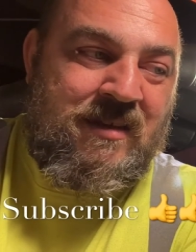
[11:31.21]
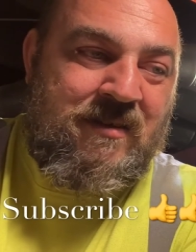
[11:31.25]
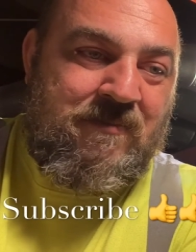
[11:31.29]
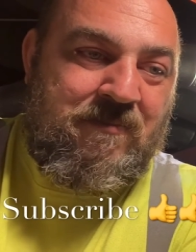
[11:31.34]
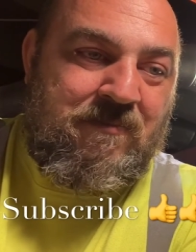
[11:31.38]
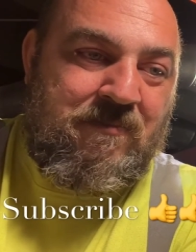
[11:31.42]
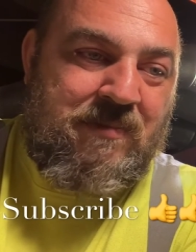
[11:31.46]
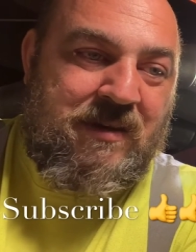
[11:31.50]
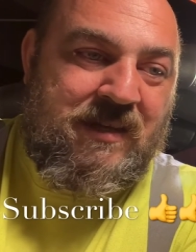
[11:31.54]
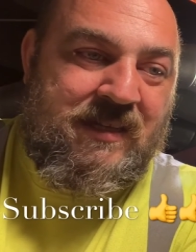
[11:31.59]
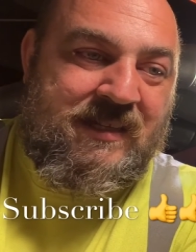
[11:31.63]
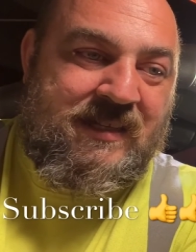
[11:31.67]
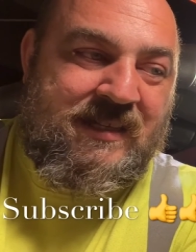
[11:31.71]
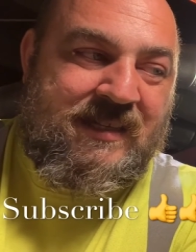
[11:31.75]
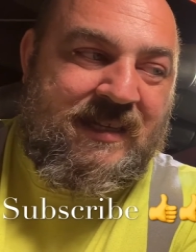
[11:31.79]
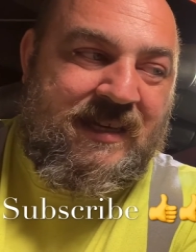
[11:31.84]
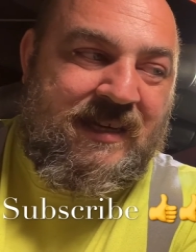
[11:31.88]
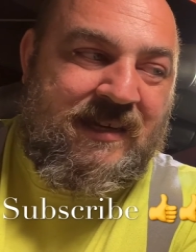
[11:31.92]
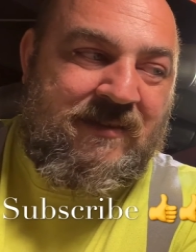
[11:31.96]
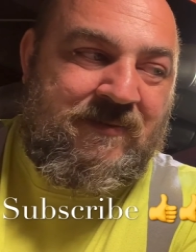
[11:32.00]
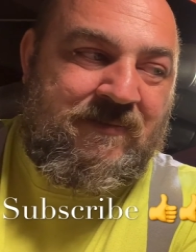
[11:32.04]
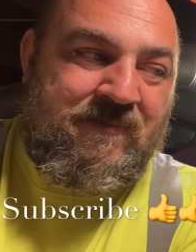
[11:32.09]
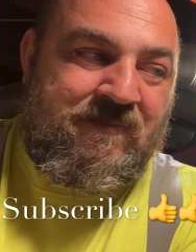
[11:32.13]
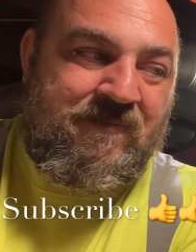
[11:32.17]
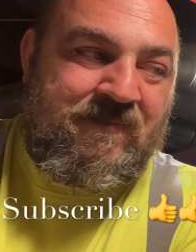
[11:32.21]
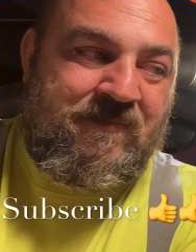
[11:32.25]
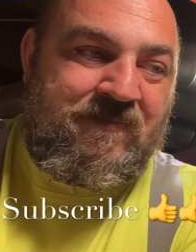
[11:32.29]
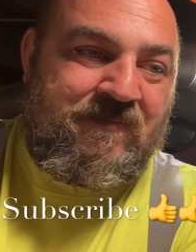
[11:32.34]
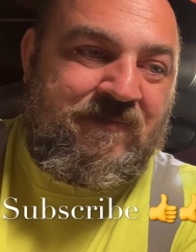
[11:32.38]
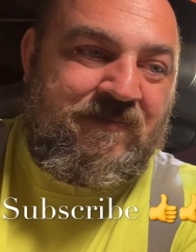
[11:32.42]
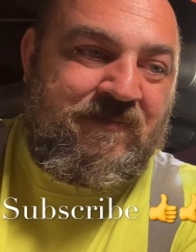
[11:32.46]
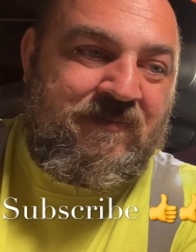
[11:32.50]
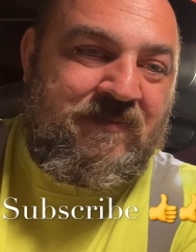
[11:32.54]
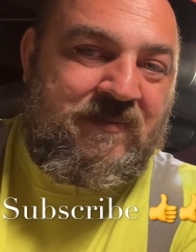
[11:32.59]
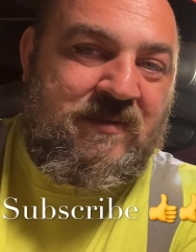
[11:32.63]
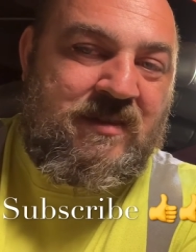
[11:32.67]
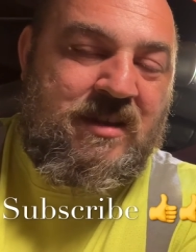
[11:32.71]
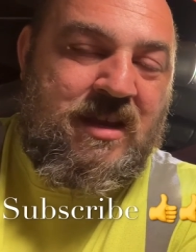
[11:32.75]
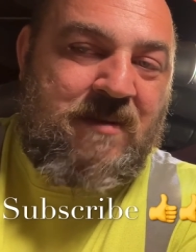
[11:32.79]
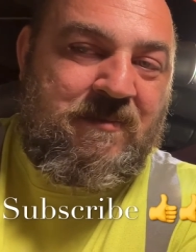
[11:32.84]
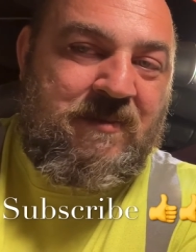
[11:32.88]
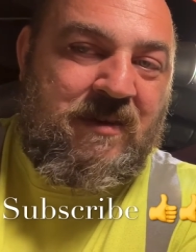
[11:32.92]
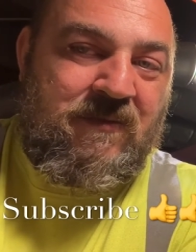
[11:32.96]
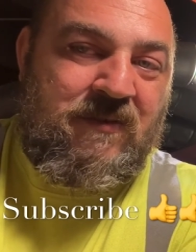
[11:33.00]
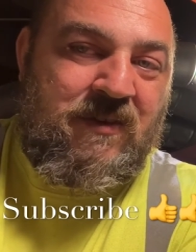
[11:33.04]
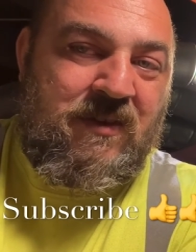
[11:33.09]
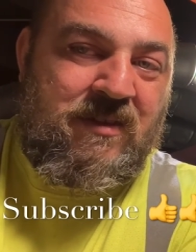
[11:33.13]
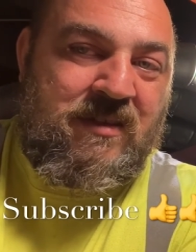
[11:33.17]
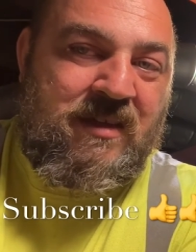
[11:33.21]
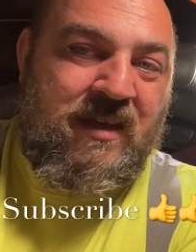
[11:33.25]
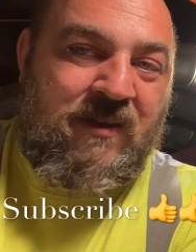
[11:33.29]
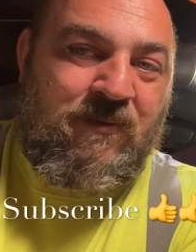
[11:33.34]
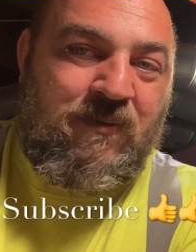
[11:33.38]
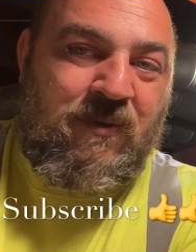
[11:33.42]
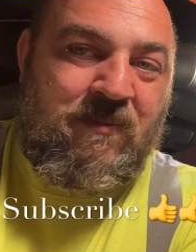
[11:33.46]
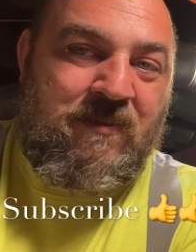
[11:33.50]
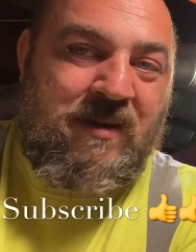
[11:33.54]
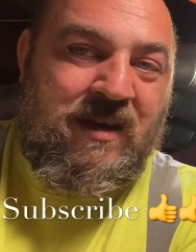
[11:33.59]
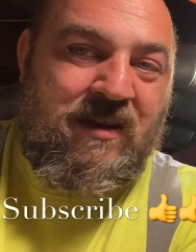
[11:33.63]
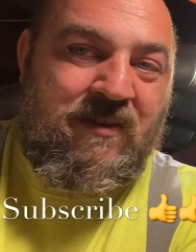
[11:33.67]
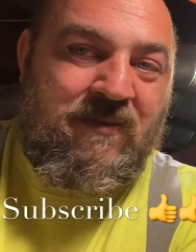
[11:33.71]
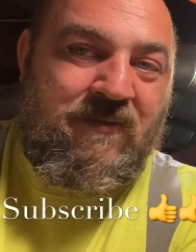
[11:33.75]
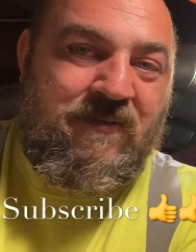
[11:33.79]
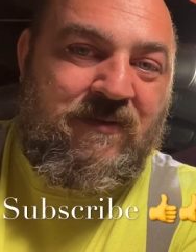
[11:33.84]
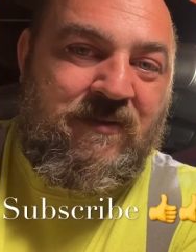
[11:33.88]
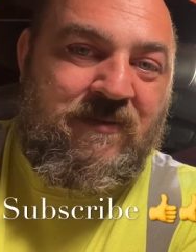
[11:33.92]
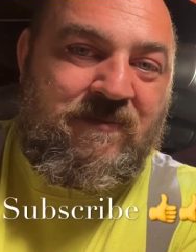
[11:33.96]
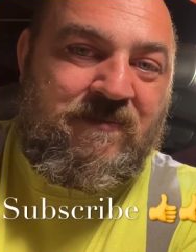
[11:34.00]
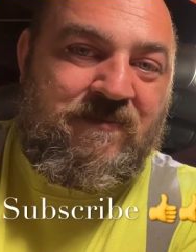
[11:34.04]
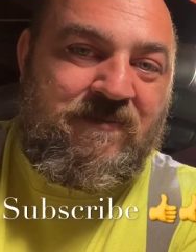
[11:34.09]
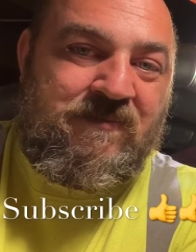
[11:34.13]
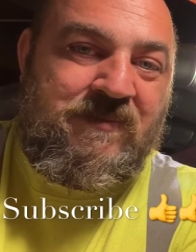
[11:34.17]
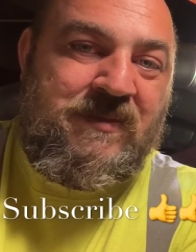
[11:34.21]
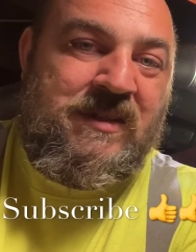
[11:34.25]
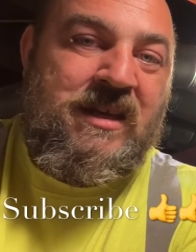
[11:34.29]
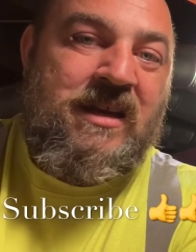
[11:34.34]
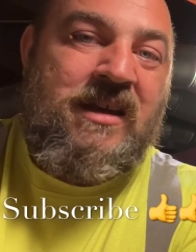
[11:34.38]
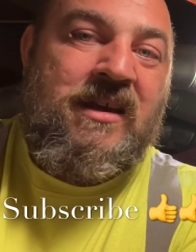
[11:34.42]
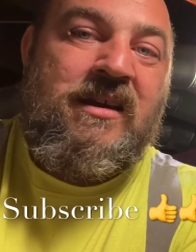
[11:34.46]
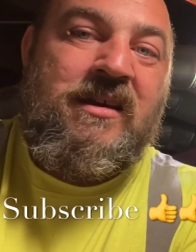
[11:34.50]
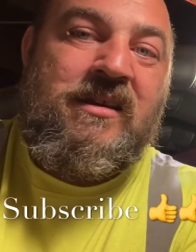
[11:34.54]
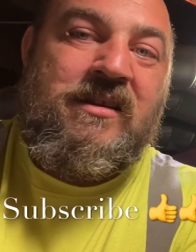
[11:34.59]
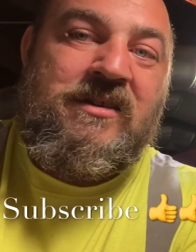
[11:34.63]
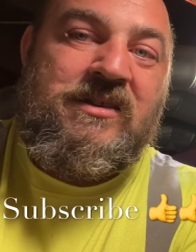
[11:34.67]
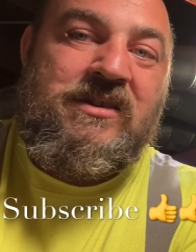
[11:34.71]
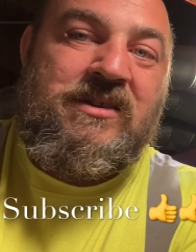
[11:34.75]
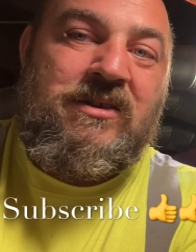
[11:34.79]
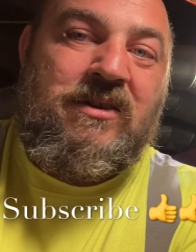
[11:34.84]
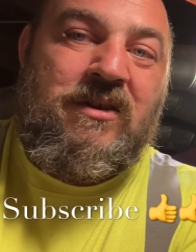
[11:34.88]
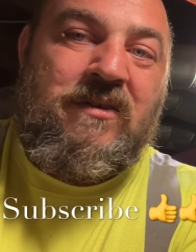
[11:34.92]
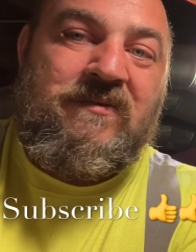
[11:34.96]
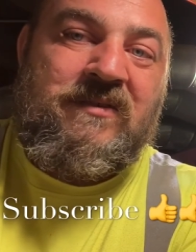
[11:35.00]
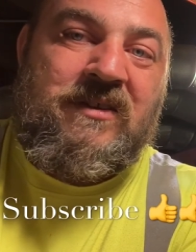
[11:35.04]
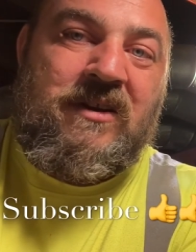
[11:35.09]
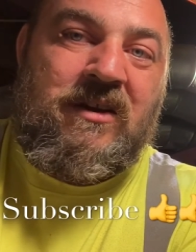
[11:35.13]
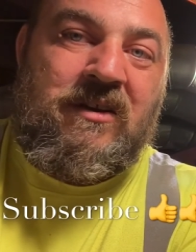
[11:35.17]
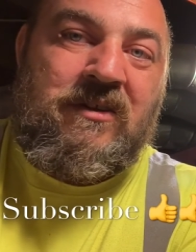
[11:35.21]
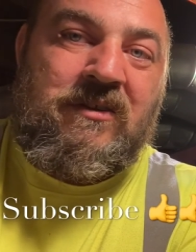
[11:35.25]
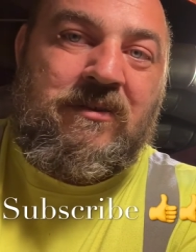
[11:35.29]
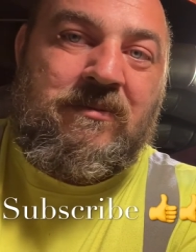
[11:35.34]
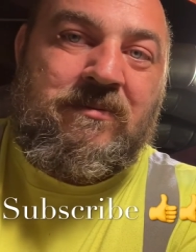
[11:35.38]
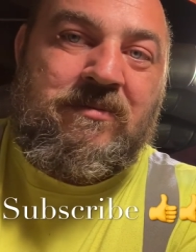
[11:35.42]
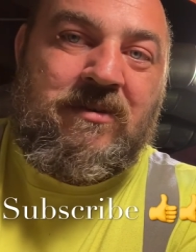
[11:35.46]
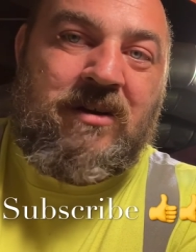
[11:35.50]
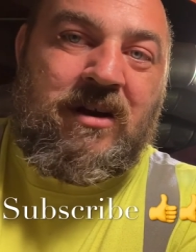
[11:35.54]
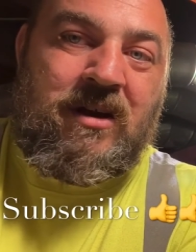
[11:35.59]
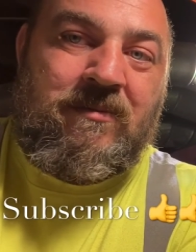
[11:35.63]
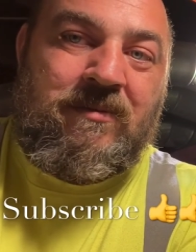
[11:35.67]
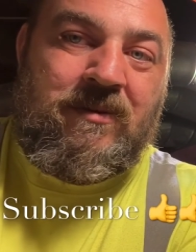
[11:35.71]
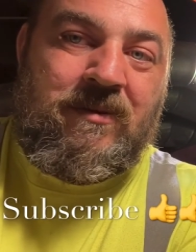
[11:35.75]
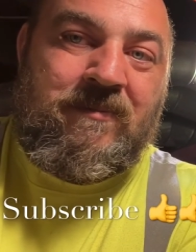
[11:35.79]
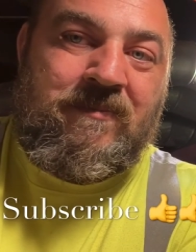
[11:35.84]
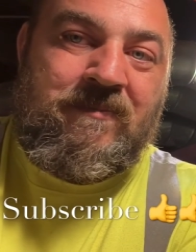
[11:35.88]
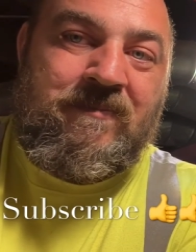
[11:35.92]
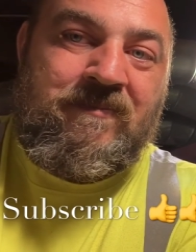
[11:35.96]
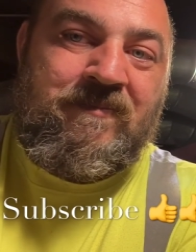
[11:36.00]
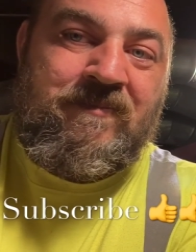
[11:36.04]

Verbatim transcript: But uh, tell me if you think we might have solved our little problem.